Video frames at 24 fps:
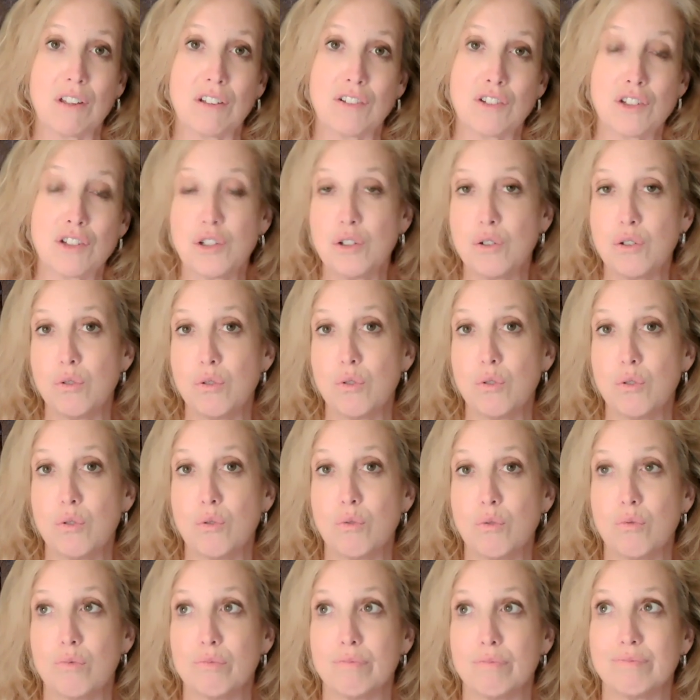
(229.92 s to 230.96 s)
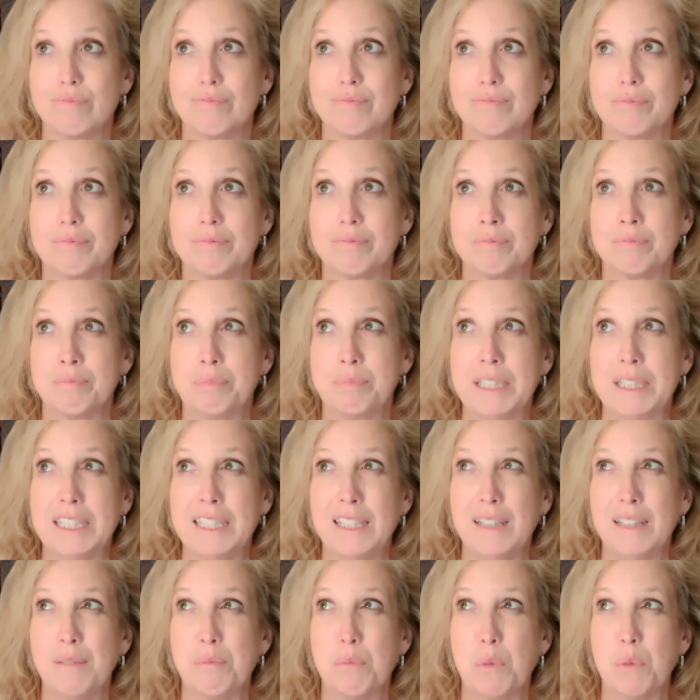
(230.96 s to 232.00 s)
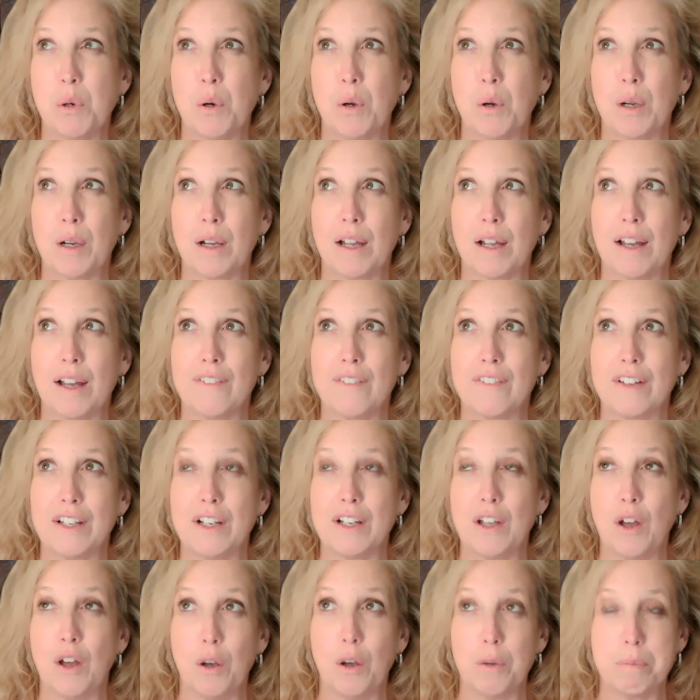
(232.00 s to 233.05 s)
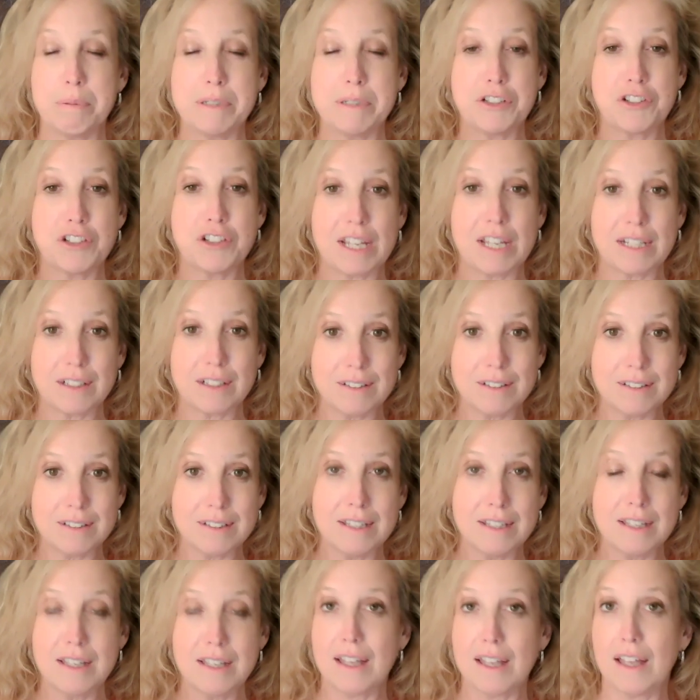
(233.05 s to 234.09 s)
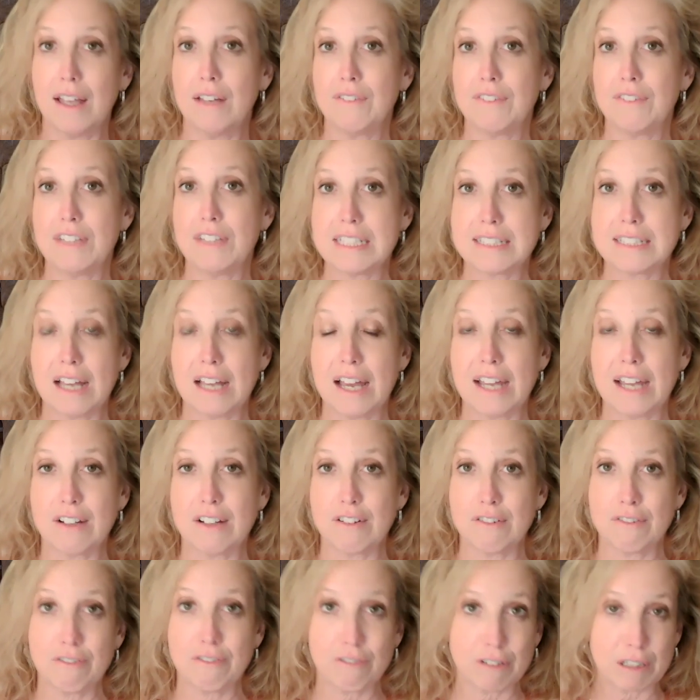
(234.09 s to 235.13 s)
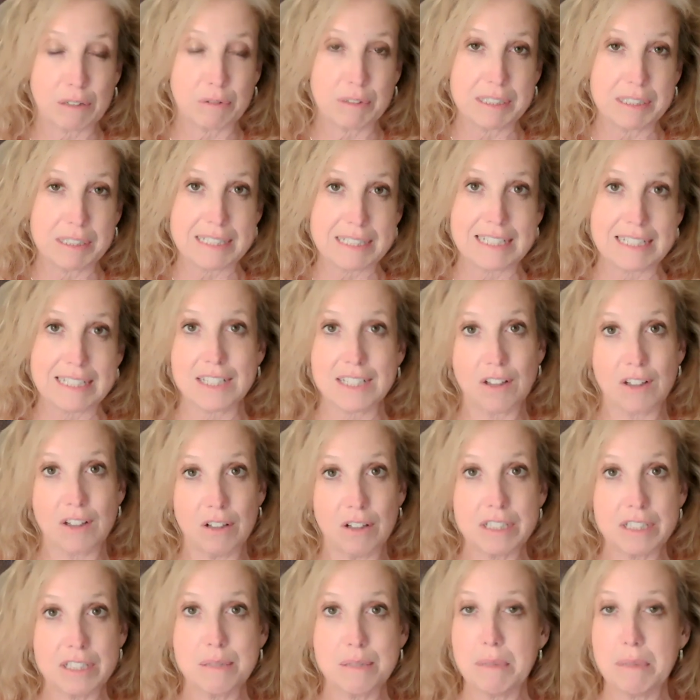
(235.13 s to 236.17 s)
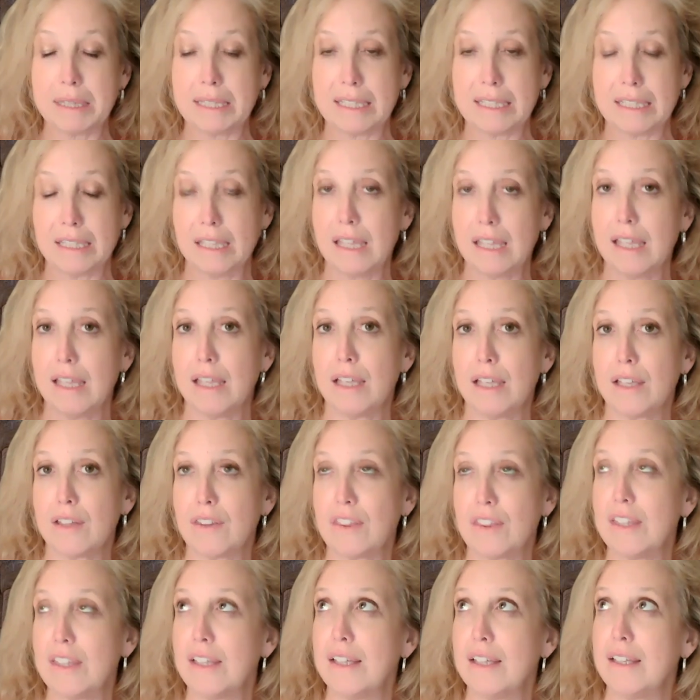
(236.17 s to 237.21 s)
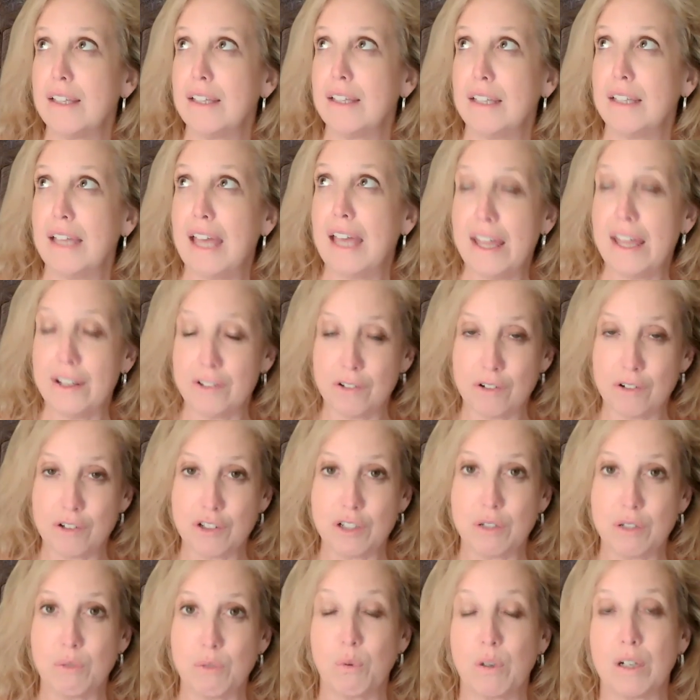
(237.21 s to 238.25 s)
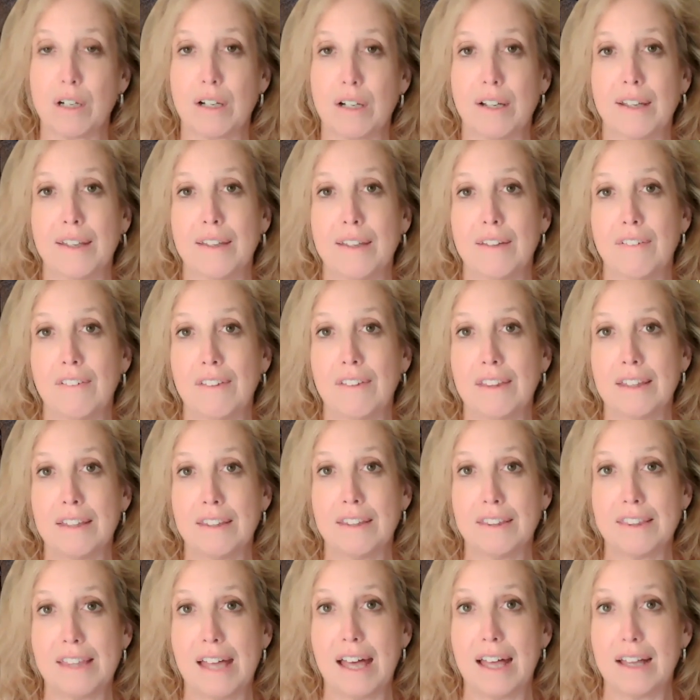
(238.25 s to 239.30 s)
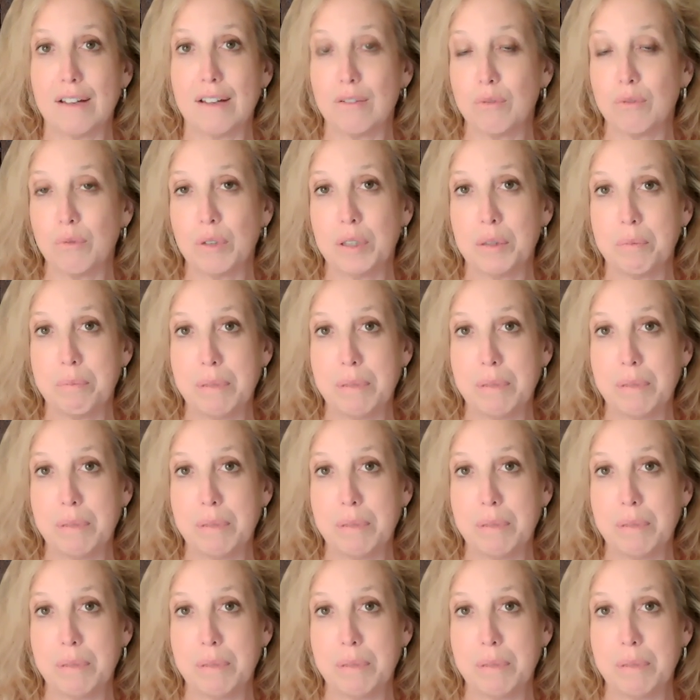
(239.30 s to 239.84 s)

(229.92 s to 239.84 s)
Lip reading: to be more of an open channel of these higher frequencies. Ultimately, the energy work that you'll